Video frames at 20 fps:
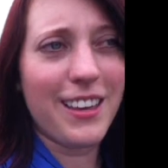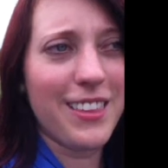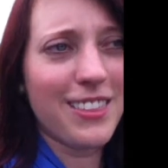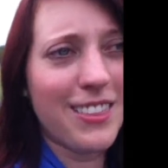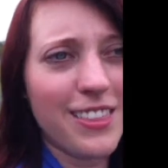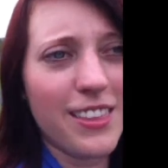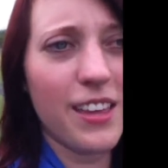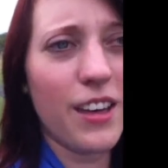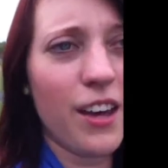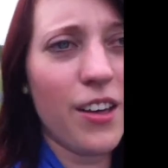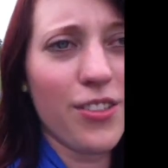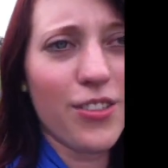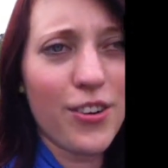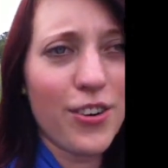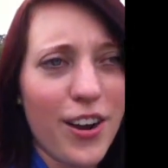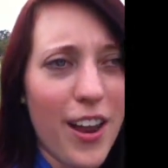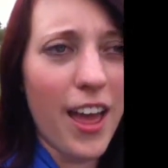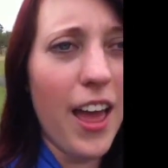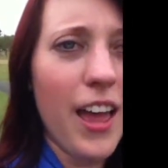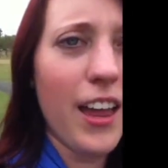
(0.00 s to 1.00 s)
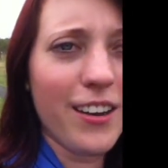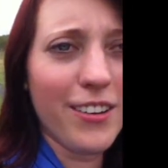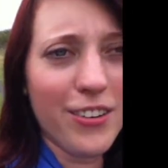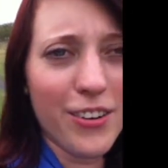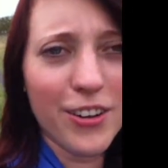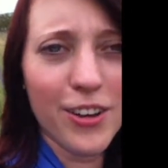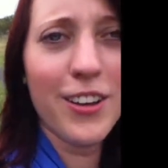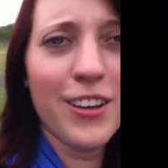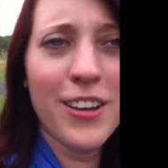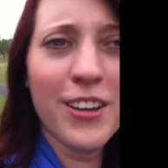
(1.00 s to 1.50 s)
like the other
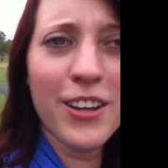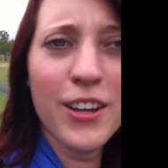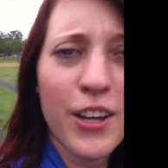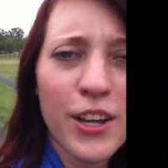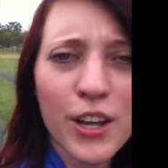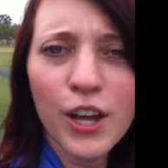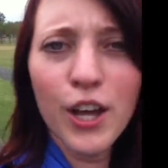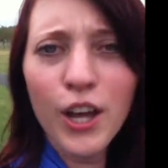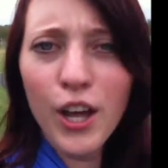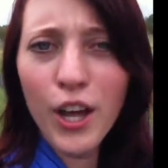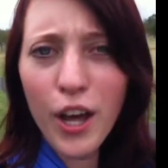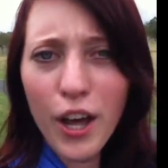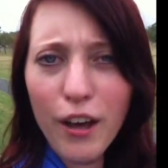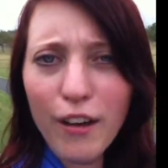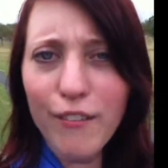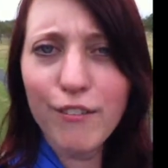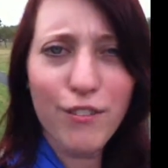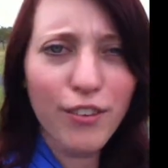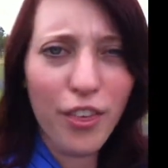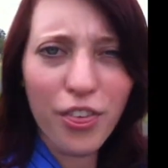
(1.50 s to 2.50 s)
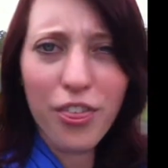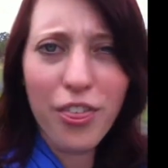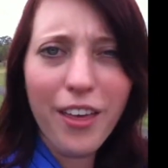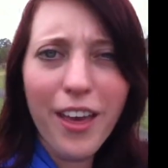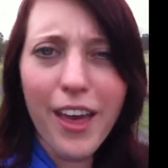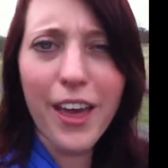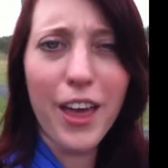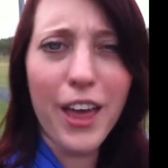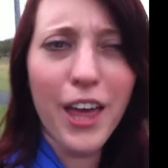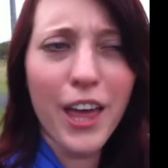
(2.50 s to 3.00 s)
end of the
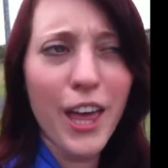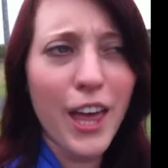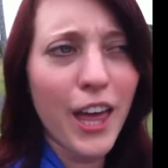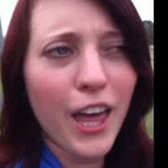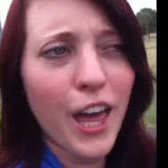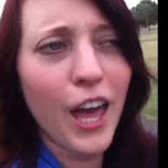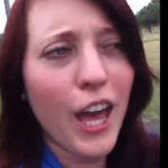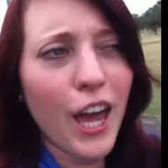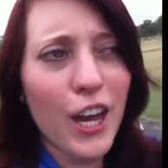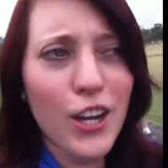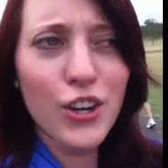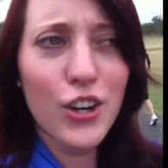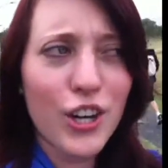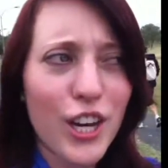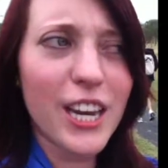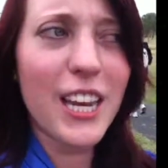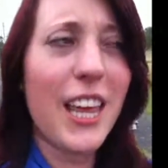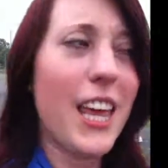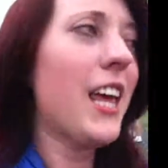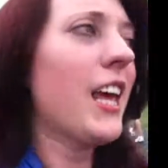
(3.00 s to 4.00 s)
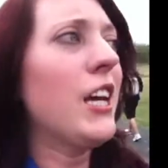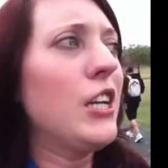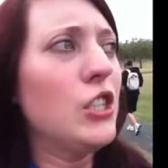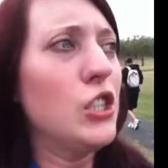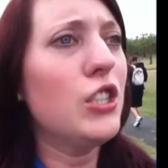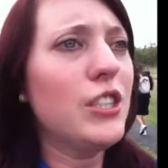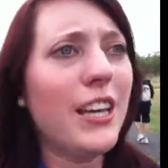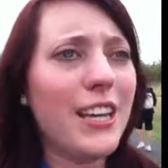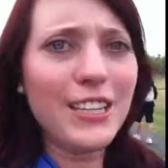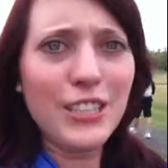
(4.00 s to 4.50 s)
thing and you're getting
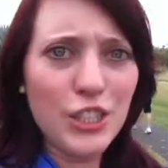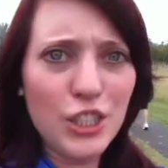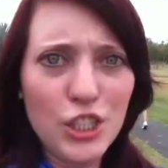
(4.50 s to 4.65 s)
like